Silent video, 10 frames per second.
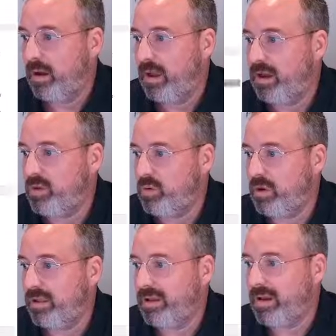and you
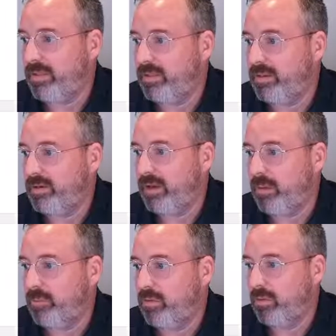click on the
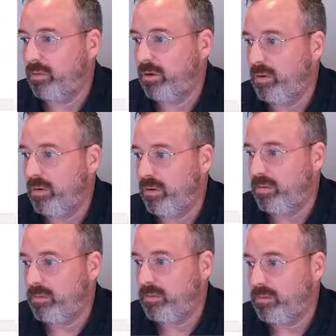LeaderGuide Pro logo,
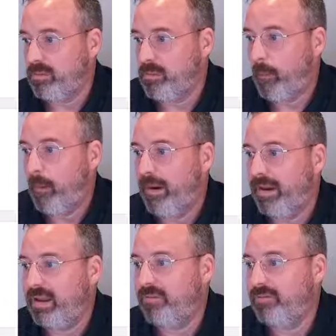
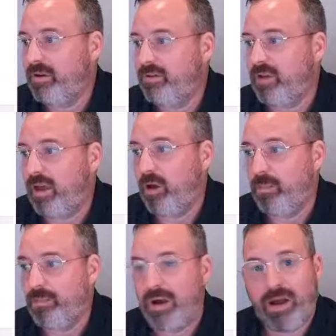if there is a
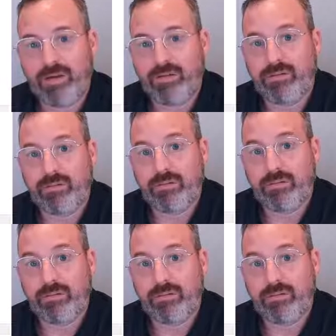help box